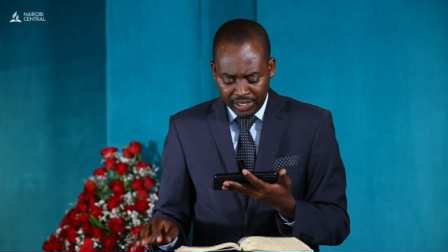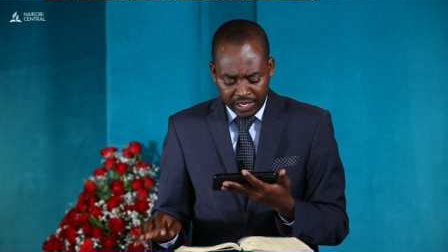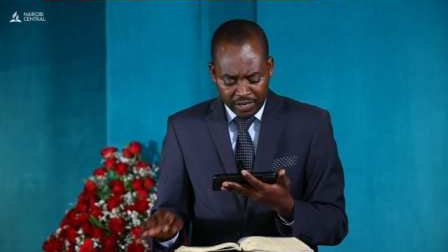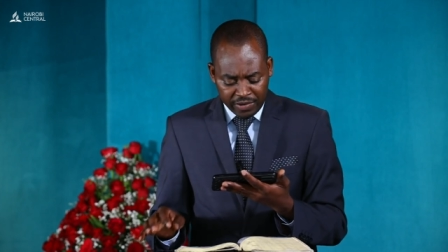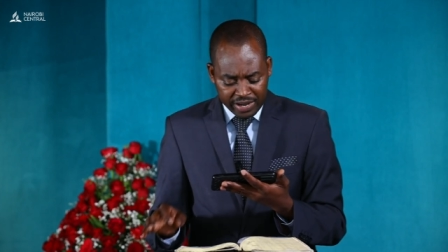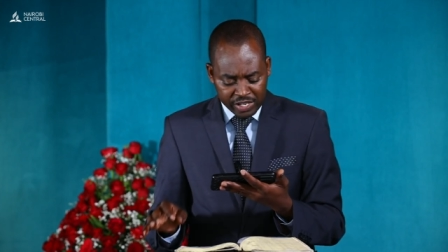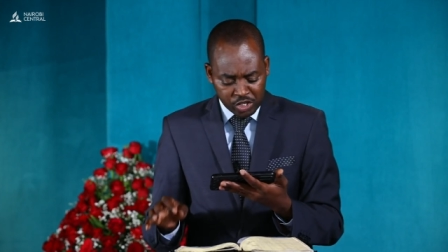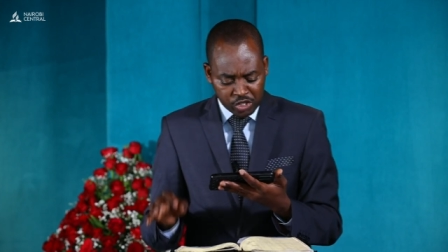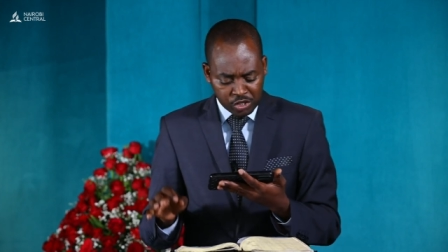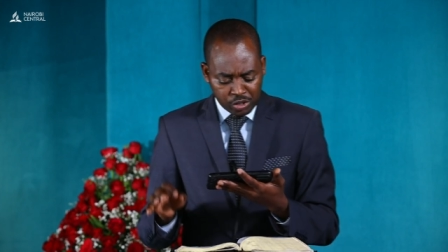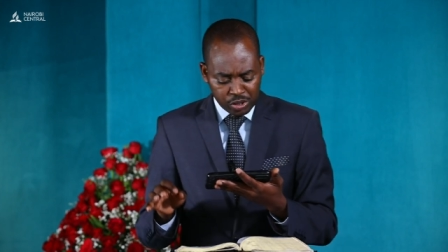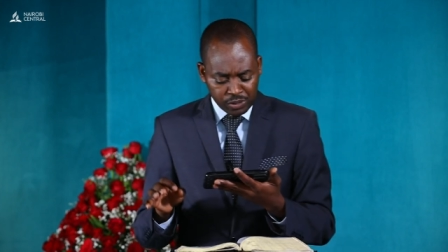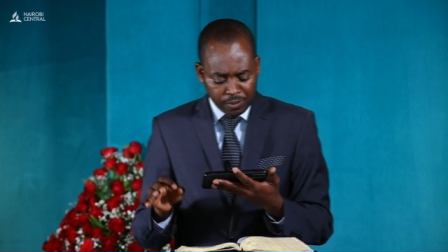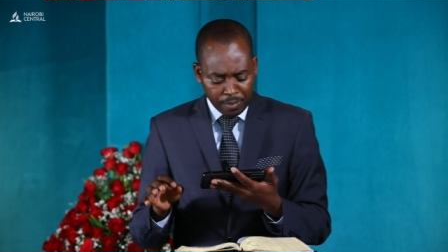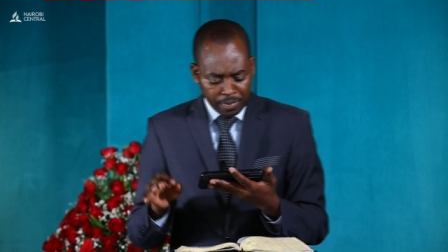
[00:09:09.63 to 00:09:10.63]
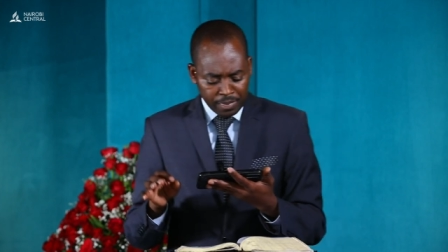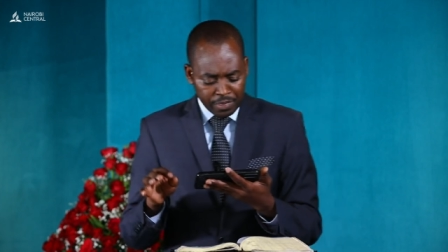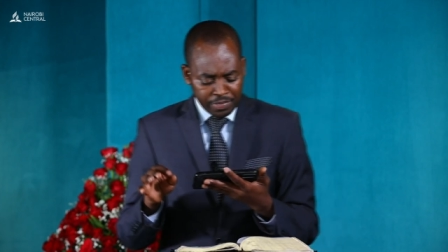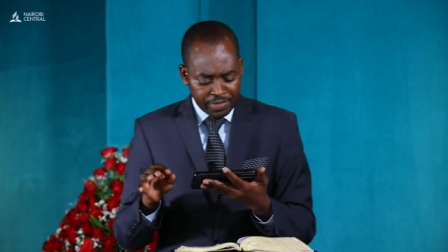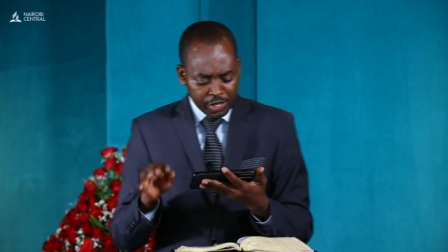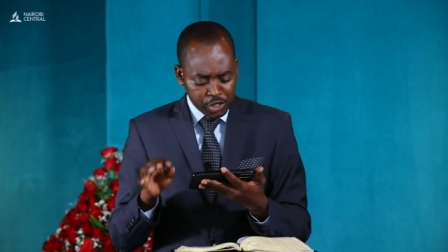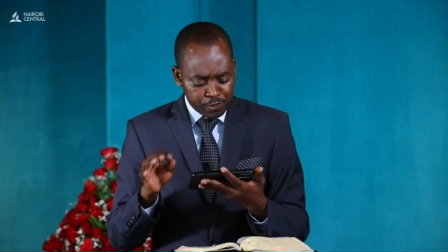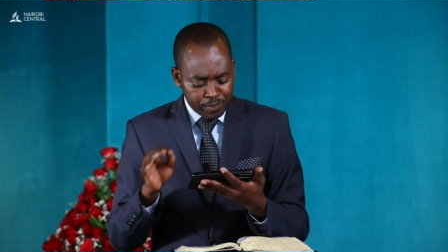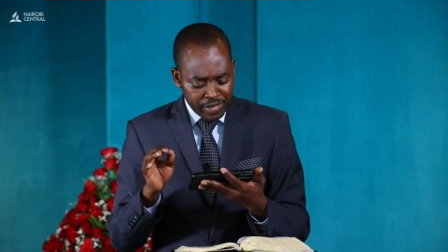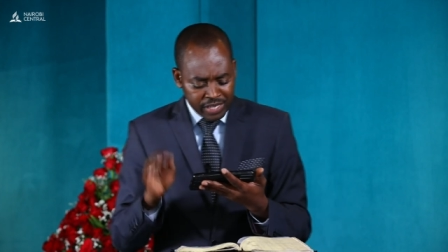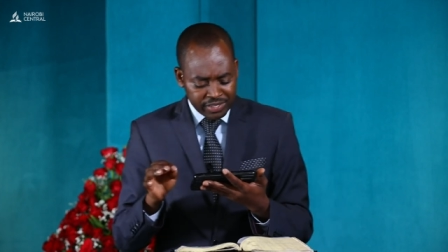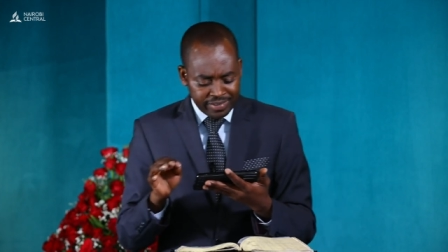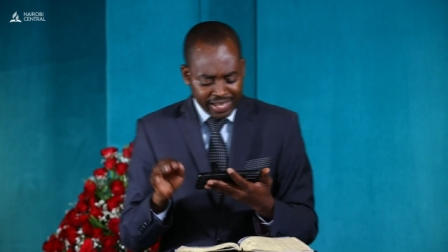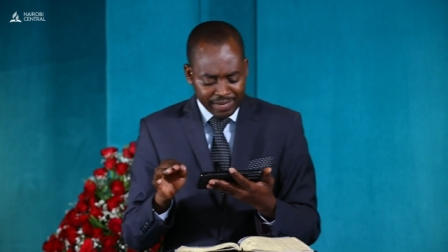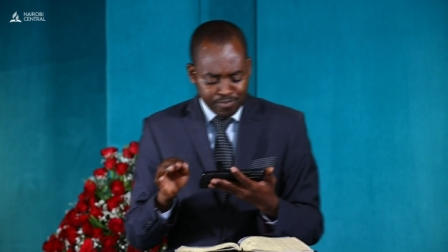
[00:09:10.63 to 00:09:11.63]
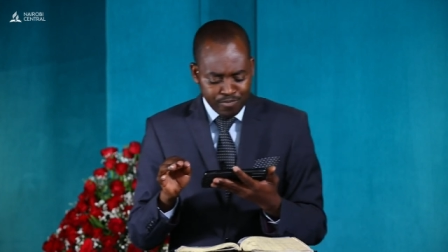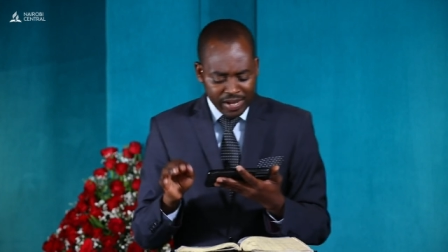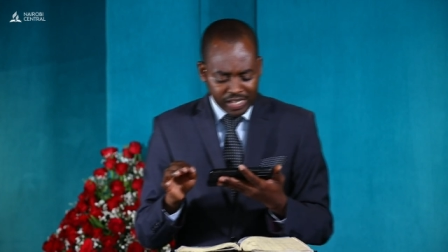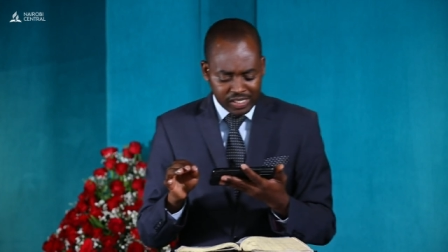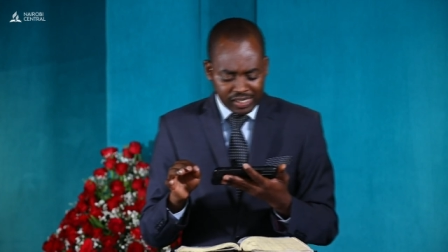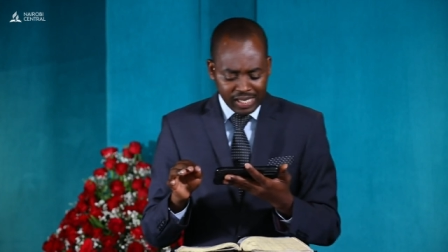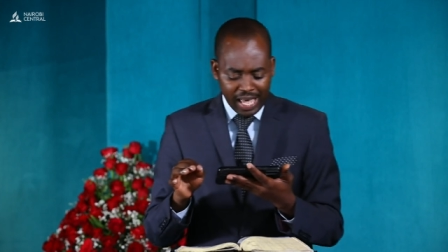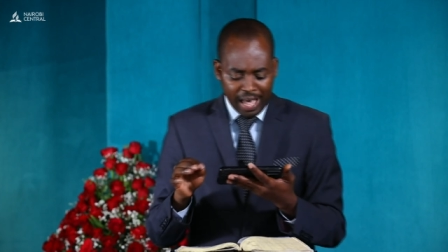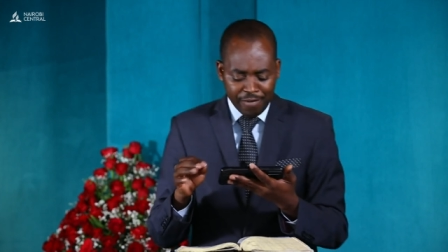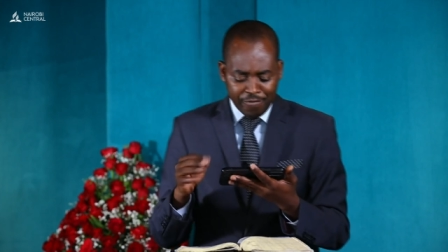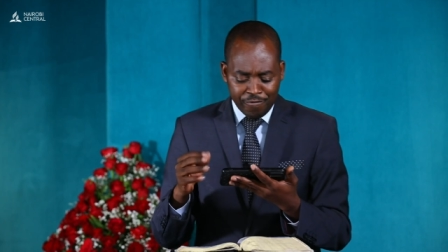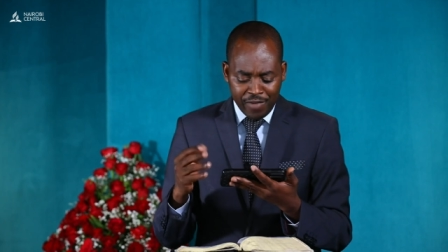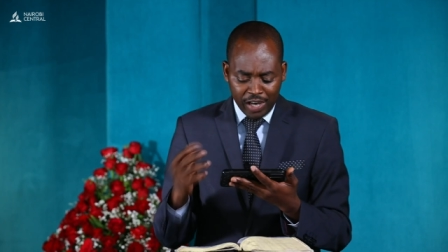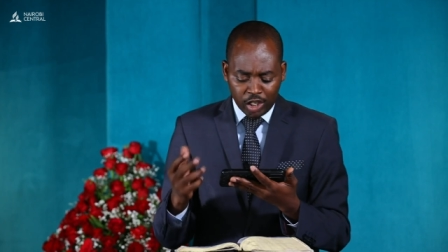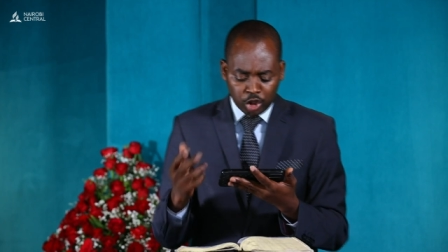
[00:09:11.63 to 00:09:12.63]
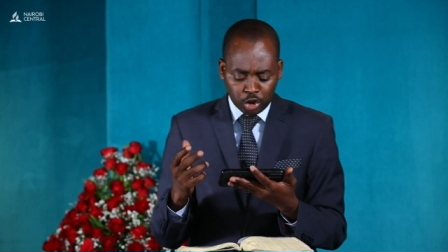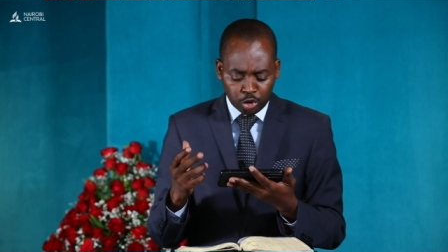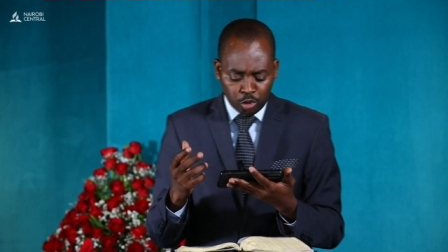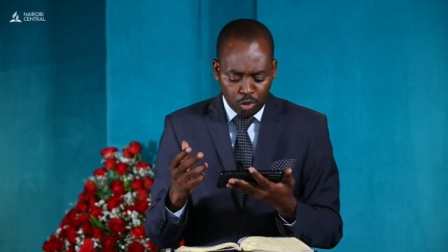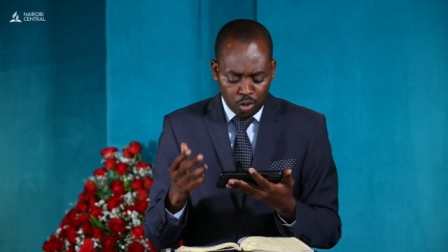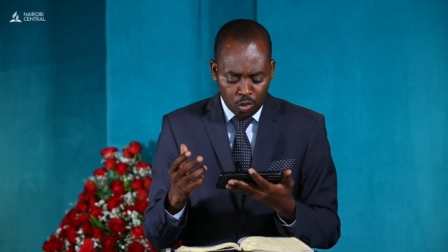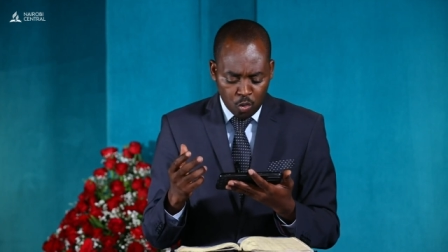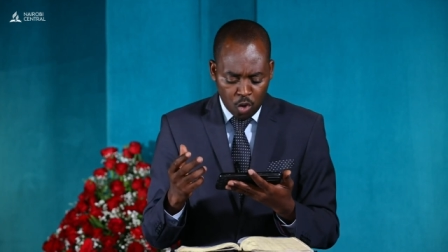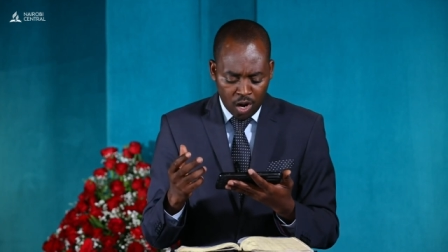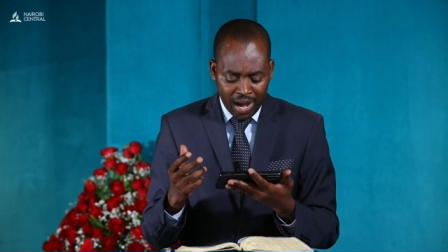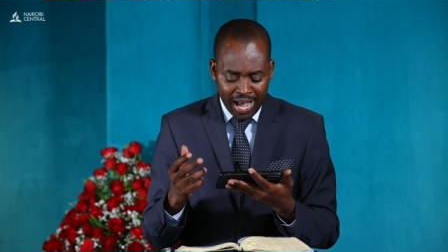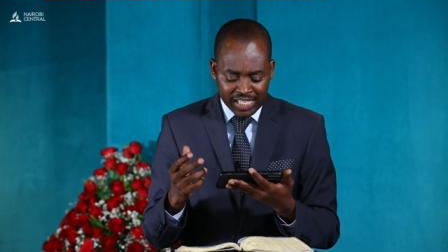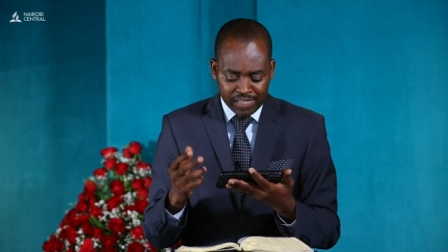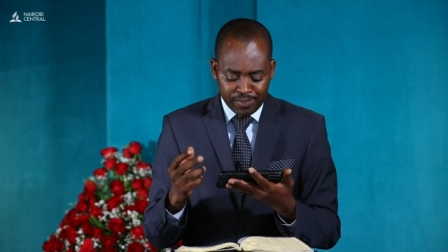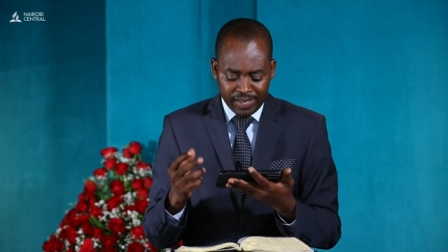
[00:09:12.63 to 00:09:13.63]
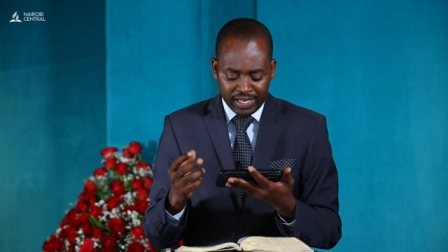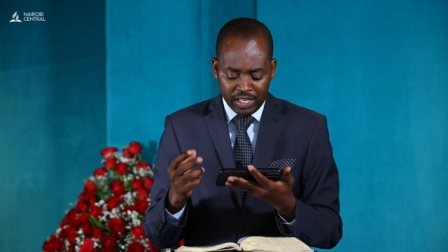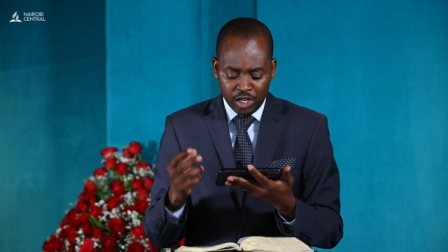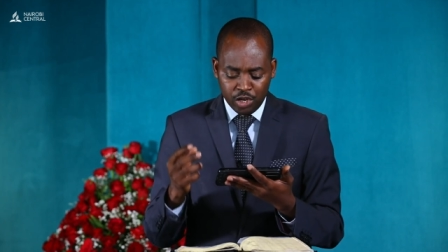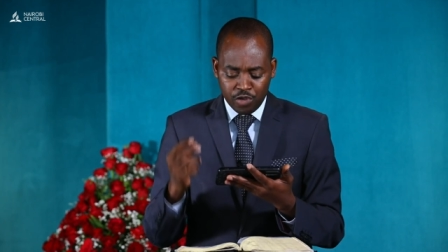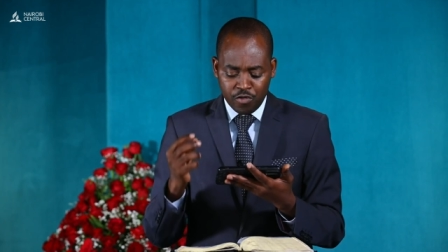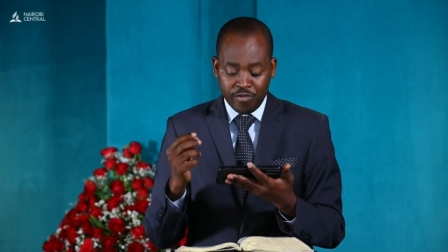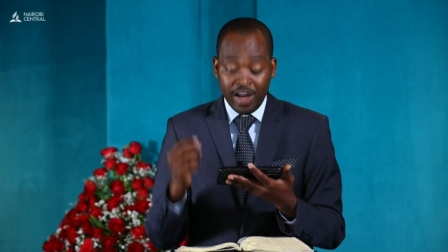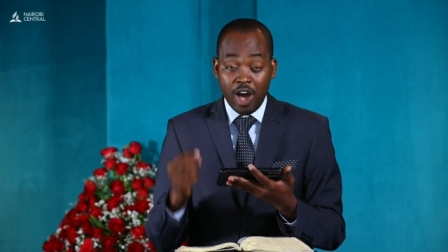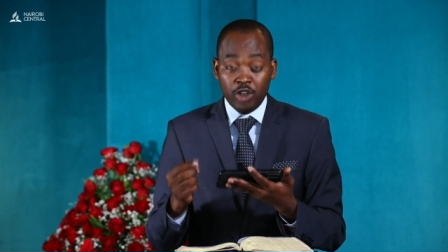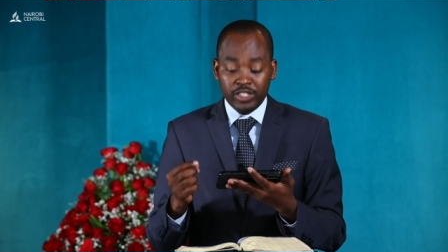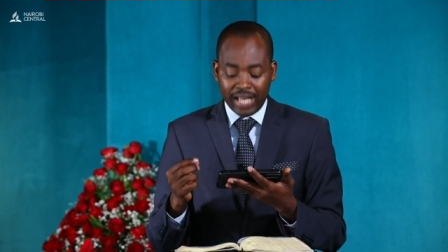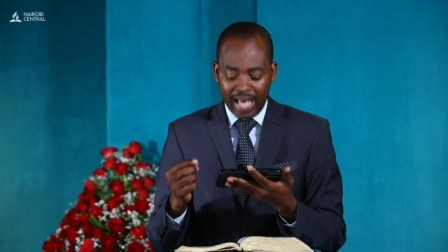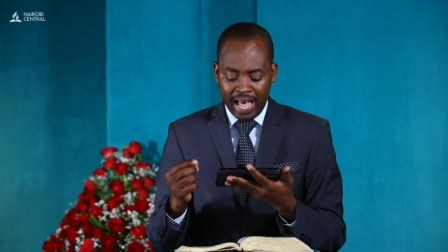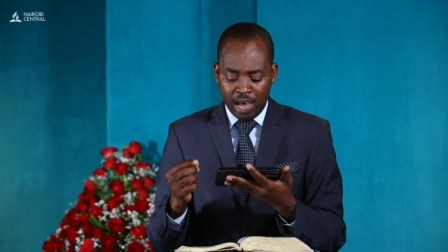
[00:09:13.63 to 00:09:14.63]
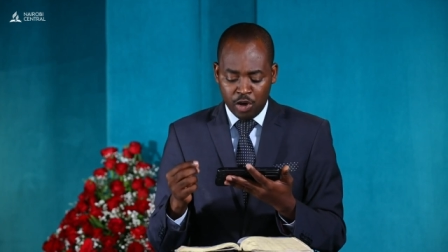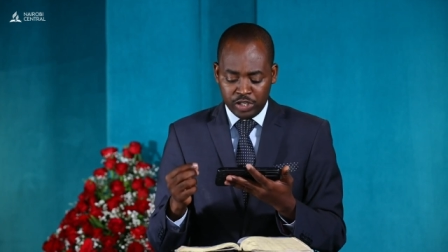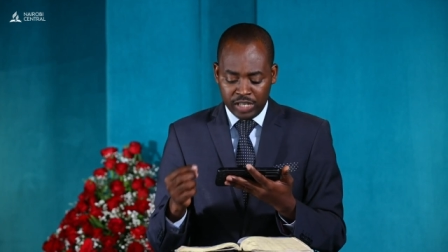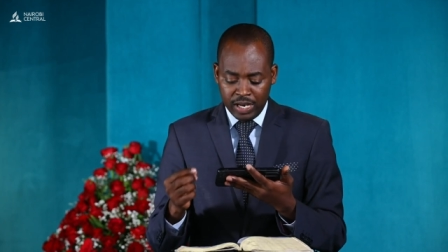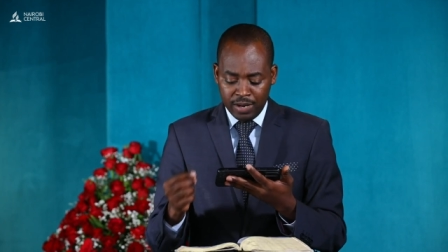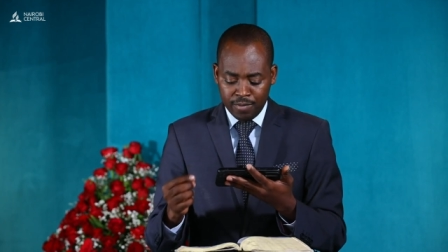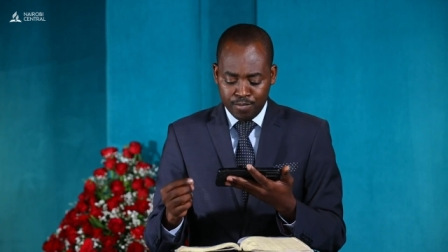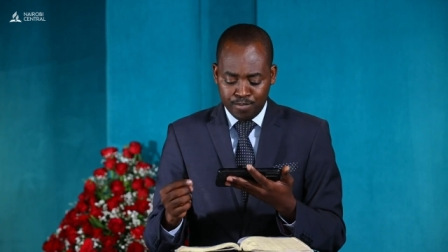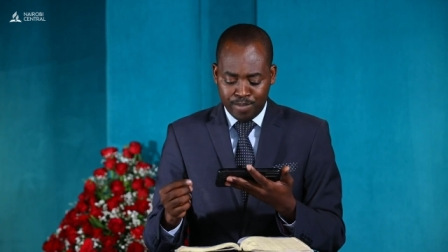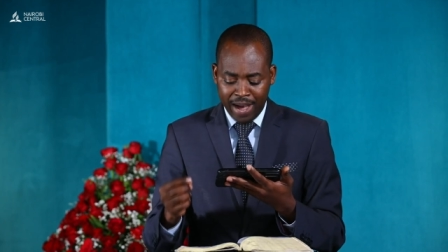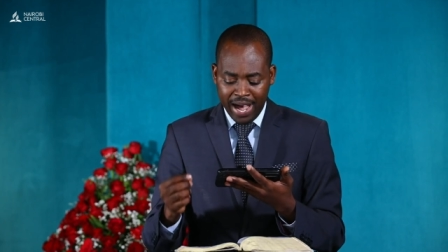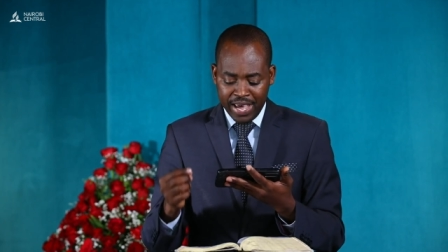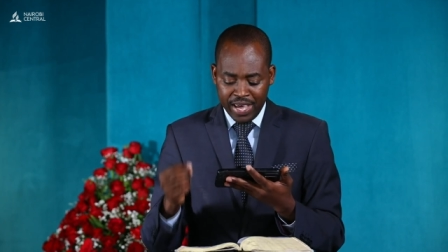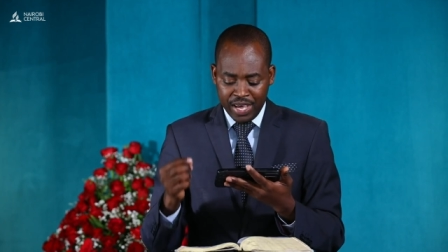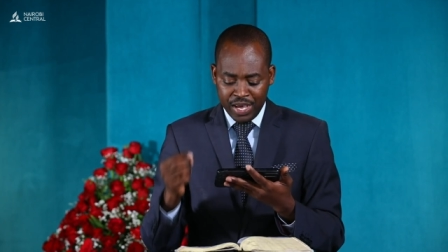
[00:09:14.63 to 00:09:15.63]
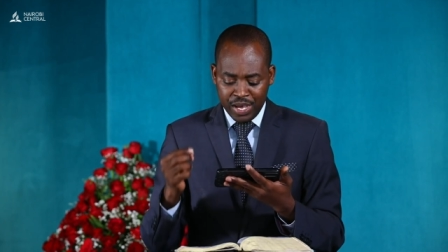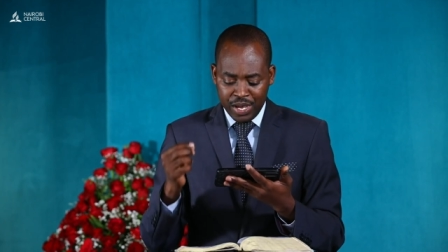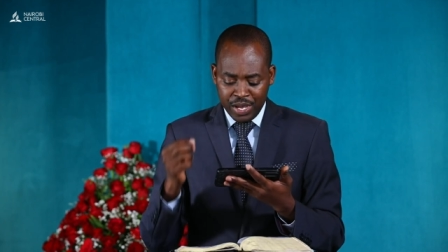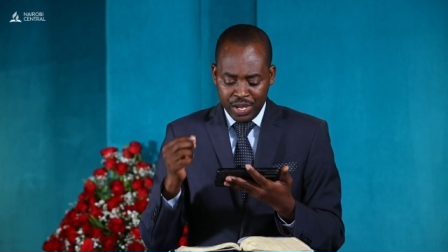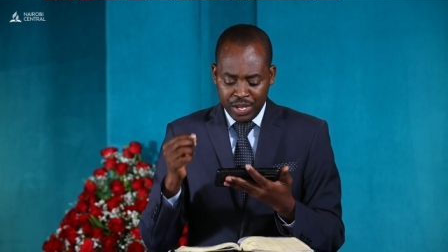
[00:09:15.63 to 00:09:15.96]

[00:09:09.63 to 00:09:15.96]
It is the Spirit that makes effectual what has been wrought out by